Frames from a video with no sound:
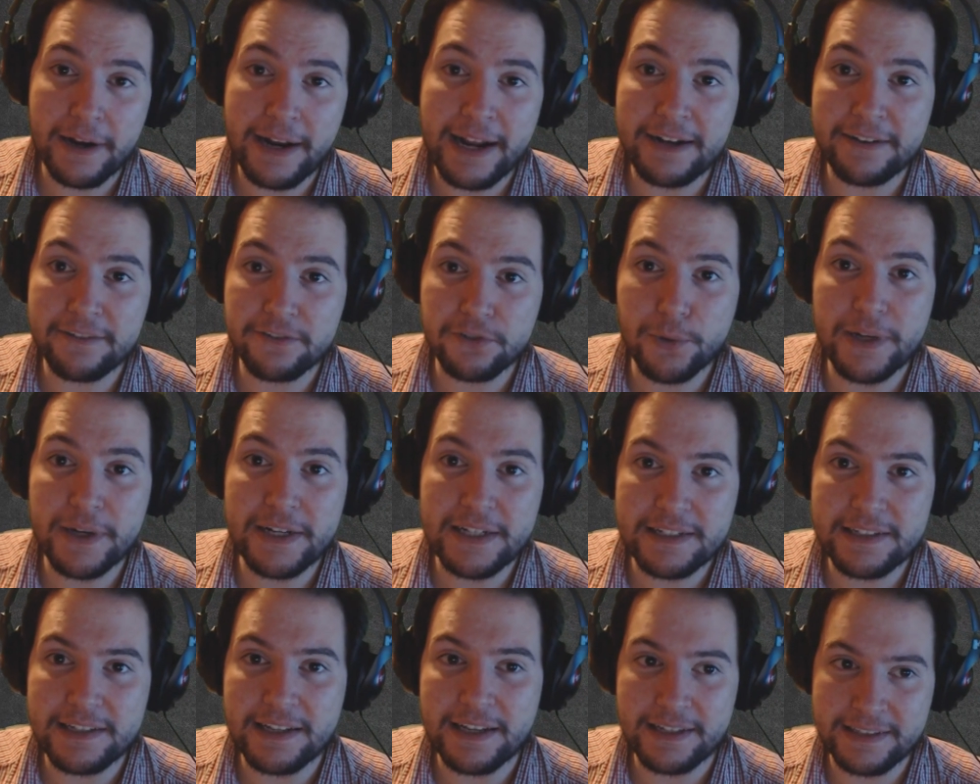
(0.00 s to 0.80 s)
out of
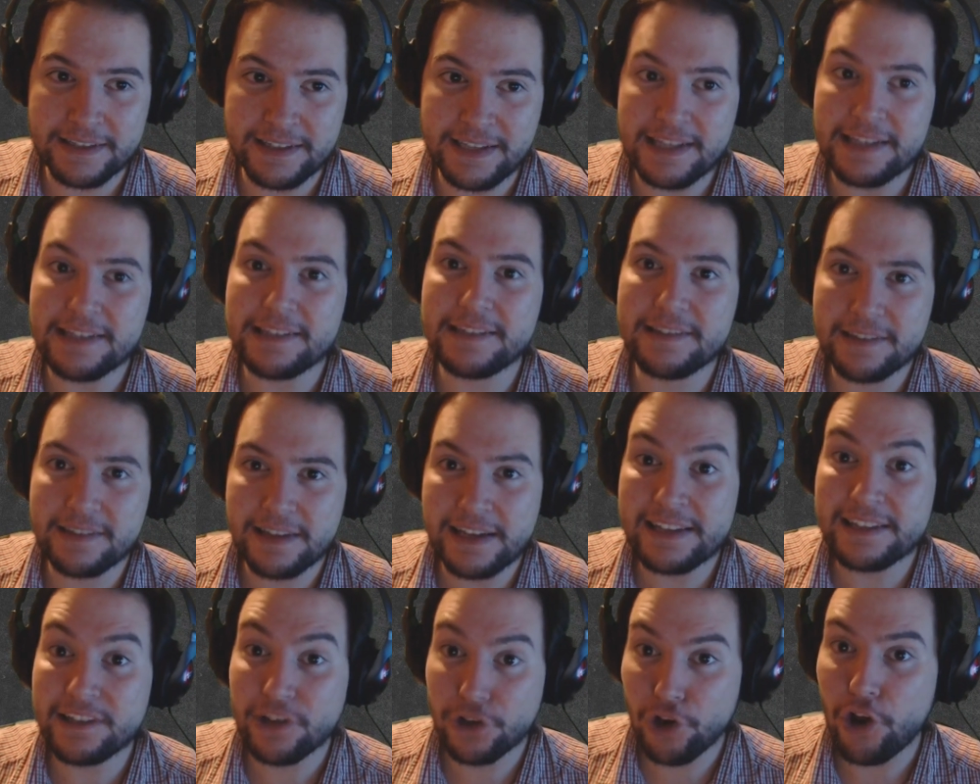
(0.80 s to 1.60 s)
26 is
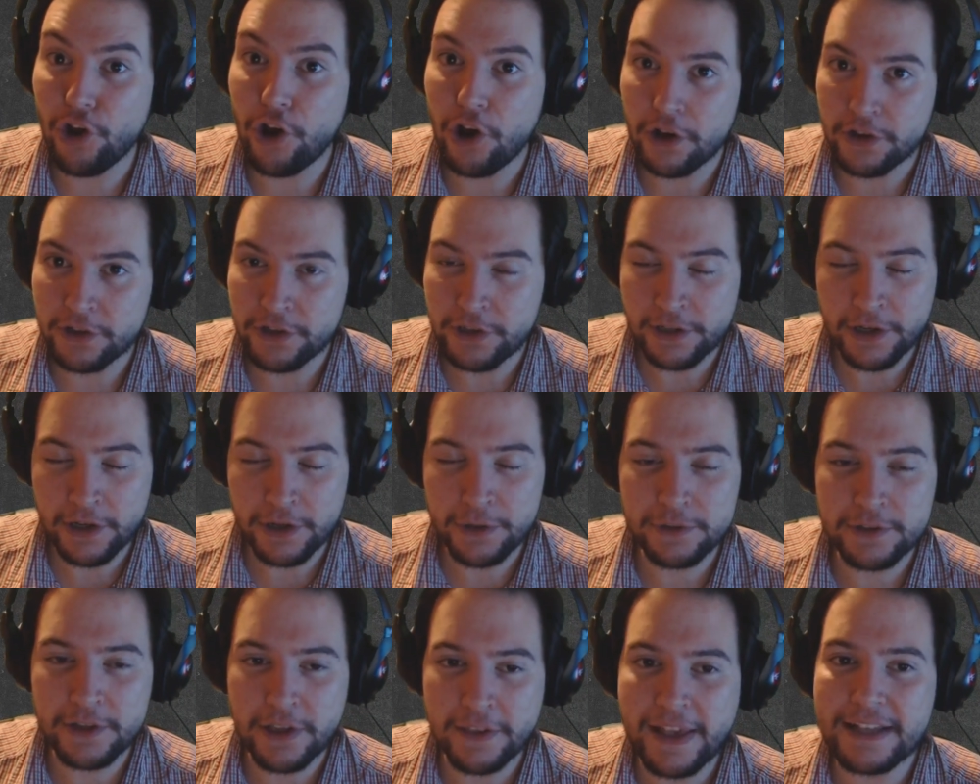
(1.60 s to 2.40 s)
a lot, you know,
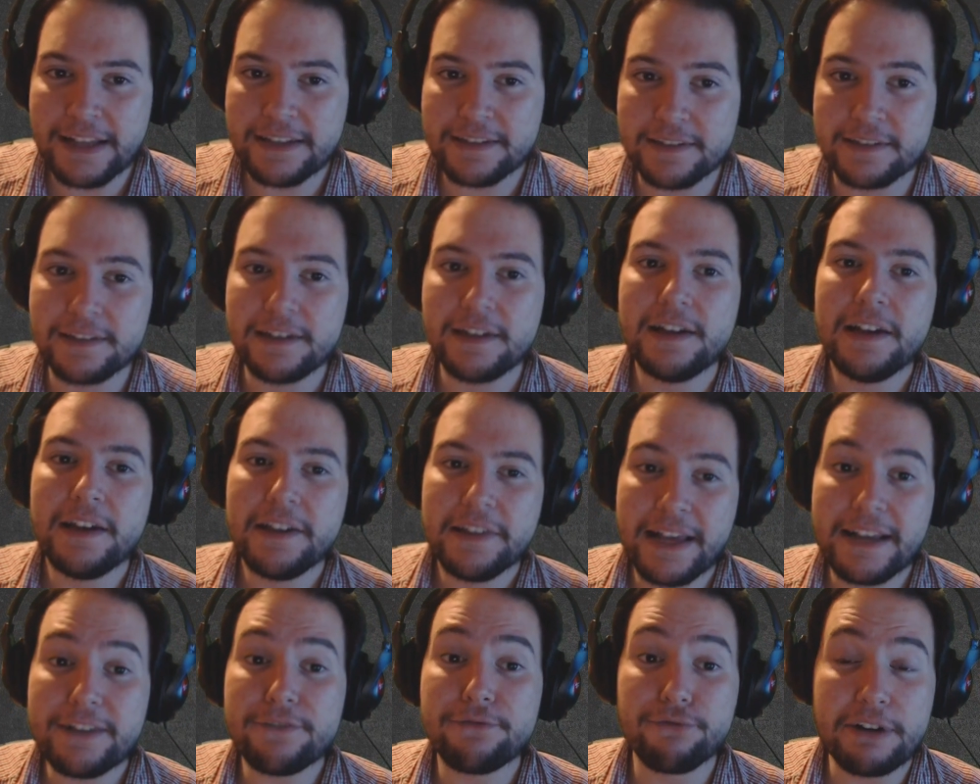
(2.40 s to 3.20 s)
so
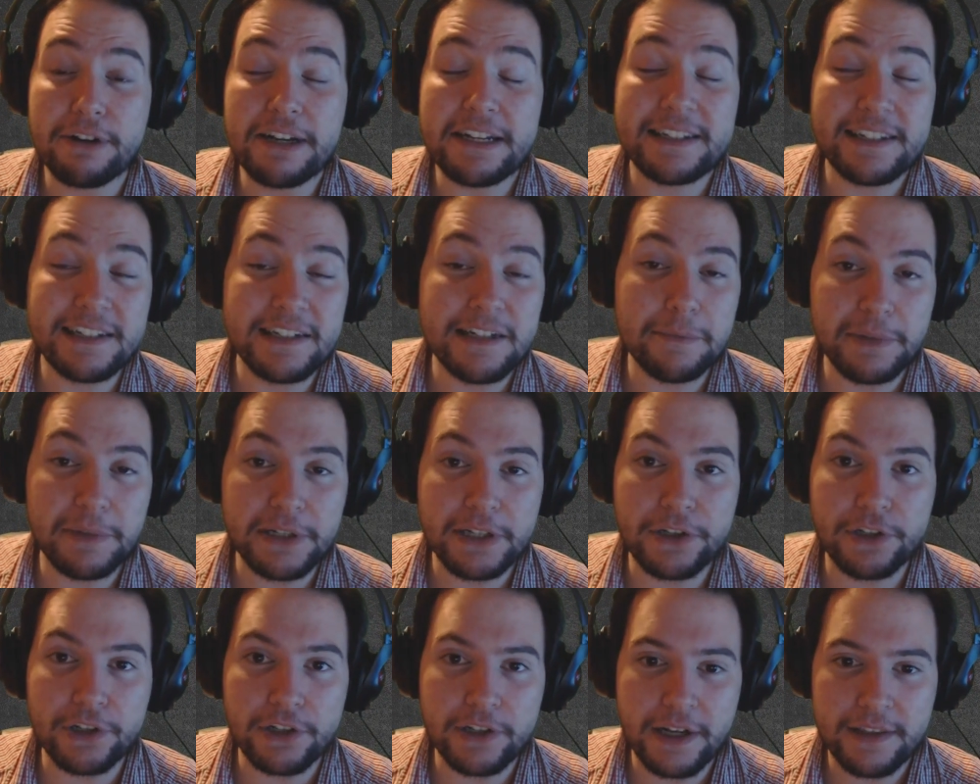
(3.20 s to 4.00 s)
that's reasonably
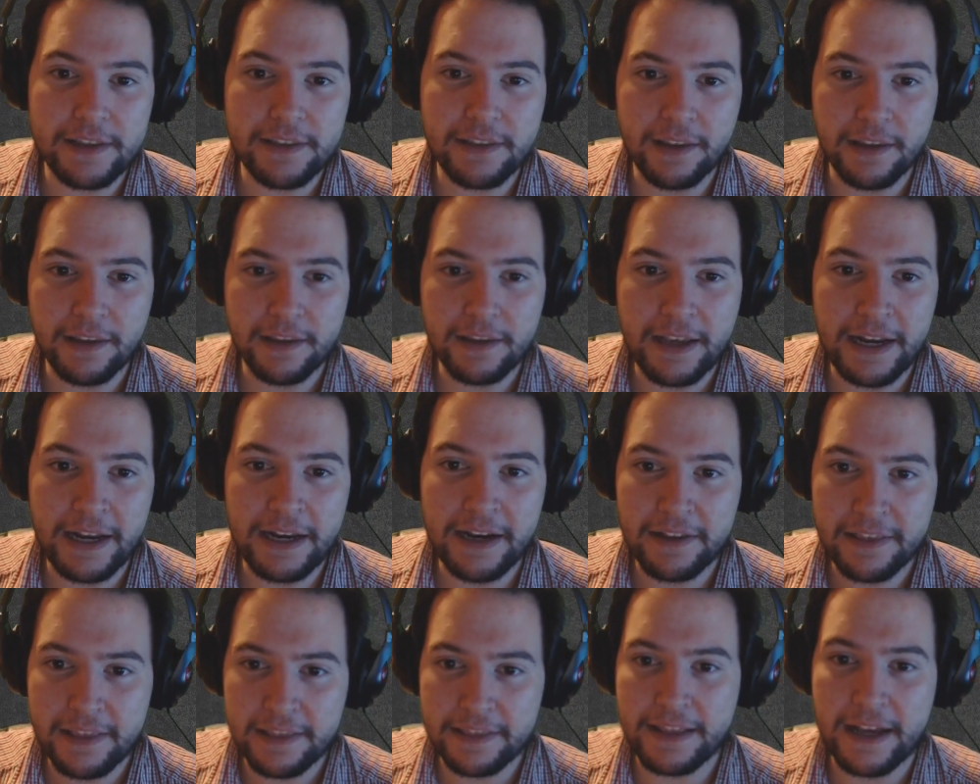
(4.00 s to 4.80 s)
good, I think. And
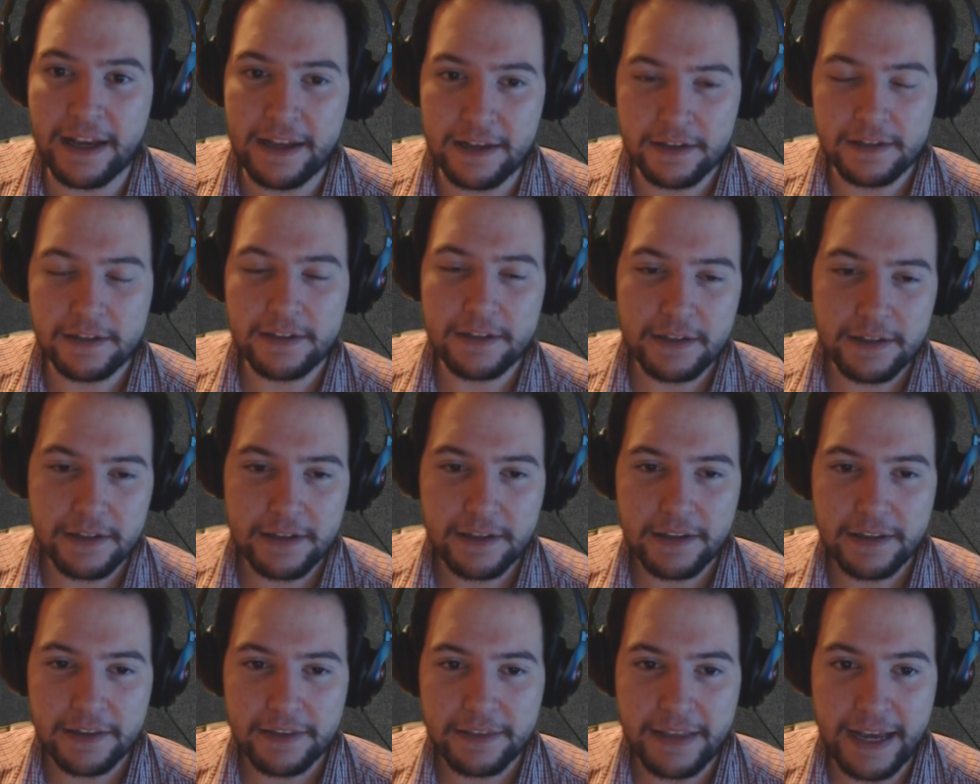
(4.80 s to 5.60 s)
I think that
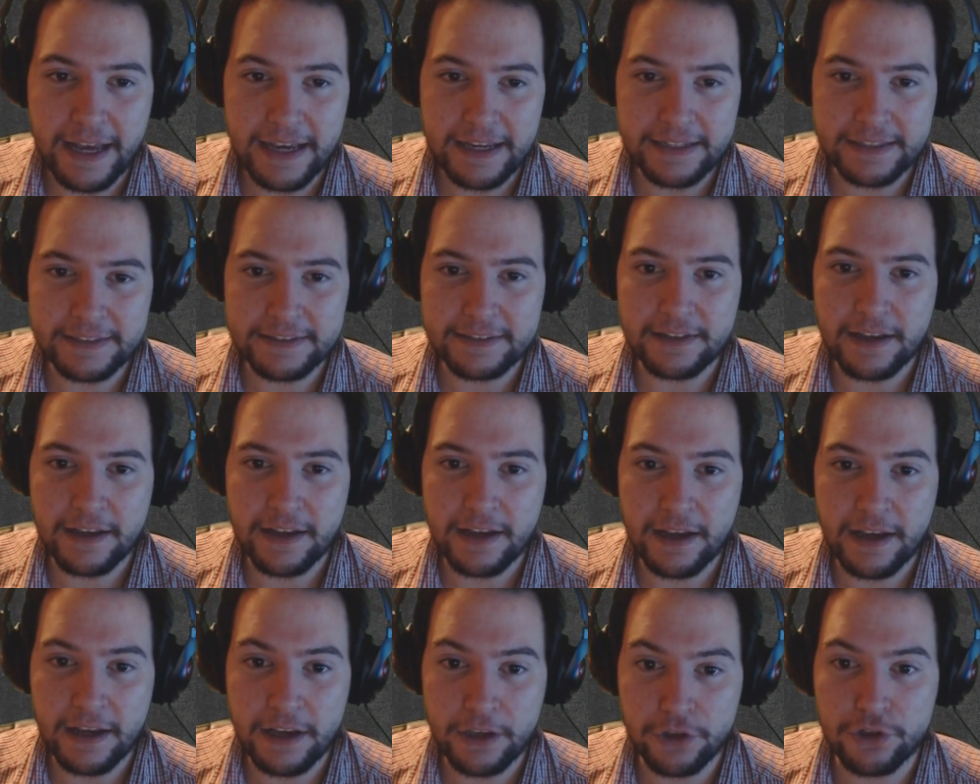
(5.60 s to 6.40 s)
is
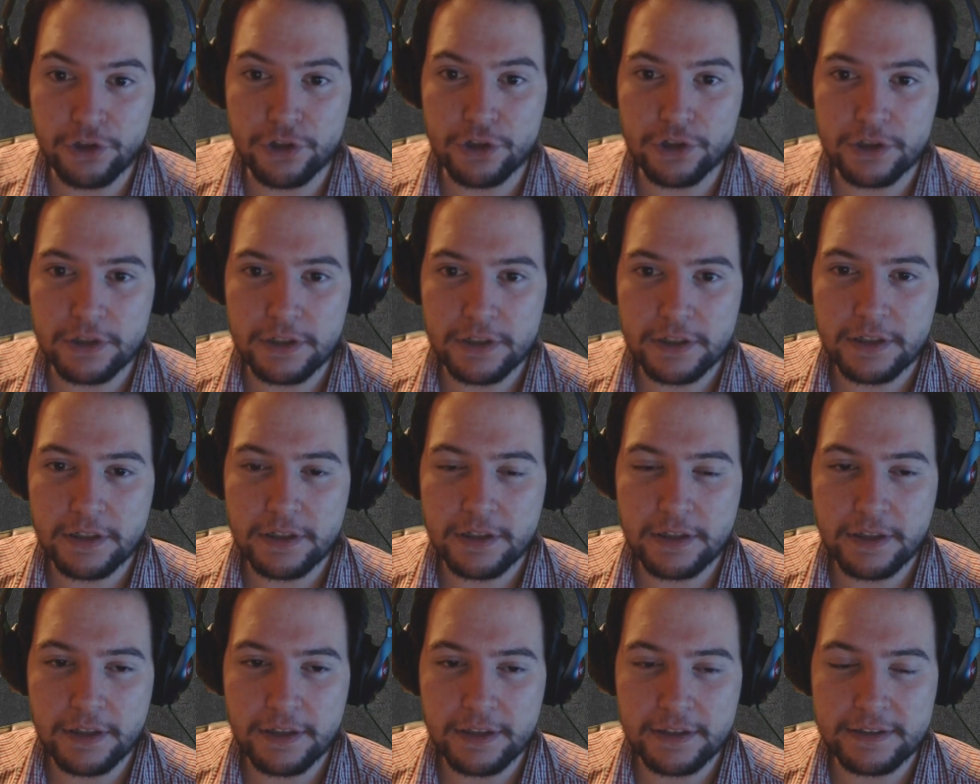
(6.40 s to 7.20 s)
a good
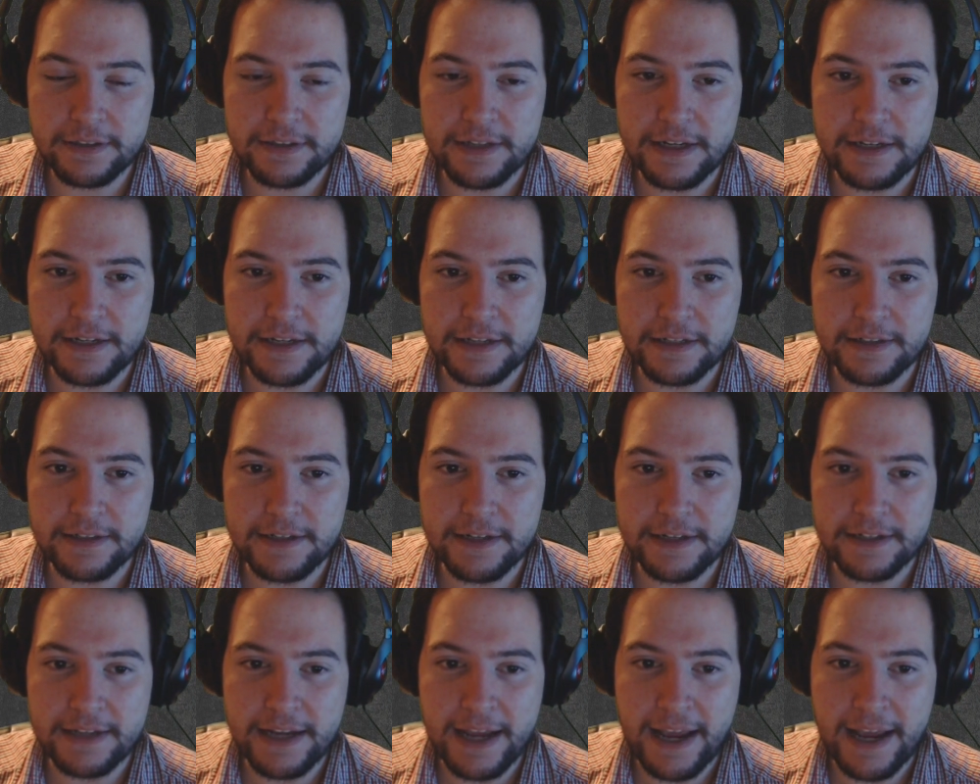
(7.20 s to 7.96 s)
statistic to